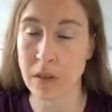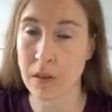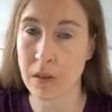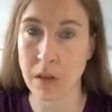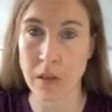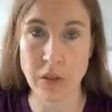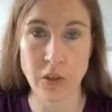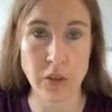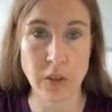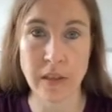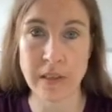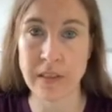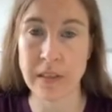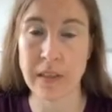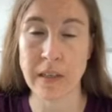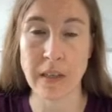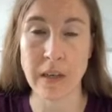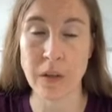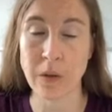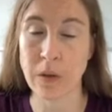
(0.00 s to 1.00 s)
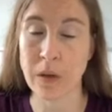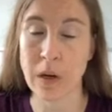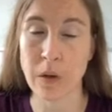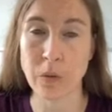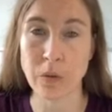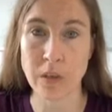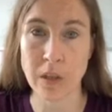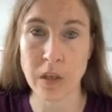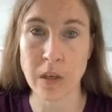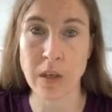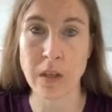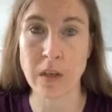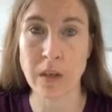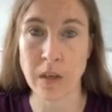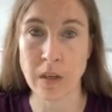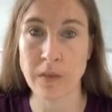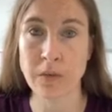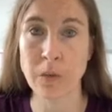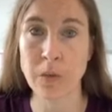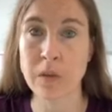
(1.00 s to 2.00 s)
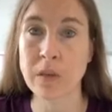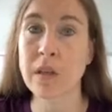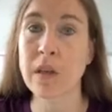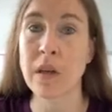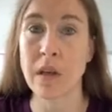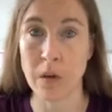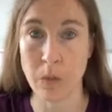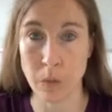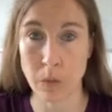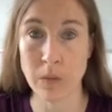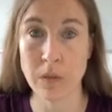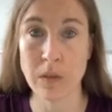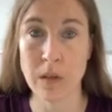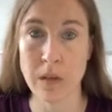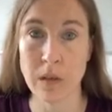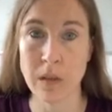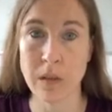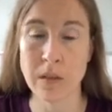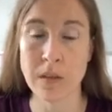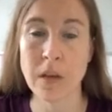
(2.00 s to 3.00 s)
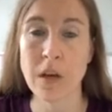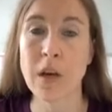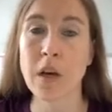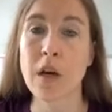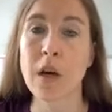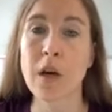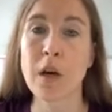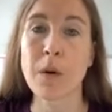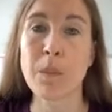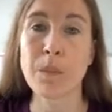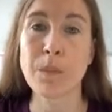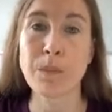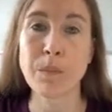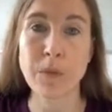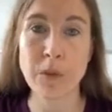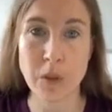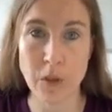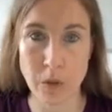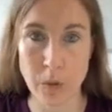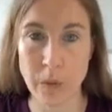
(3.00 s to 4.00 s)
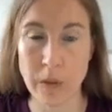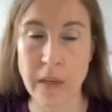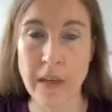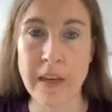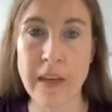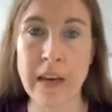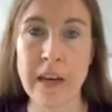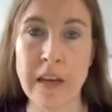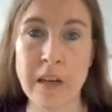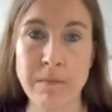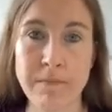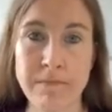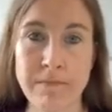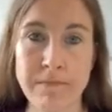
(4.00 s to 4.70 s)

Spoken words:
I tried to go cold turkey afterwards. It was hard, but do what you can.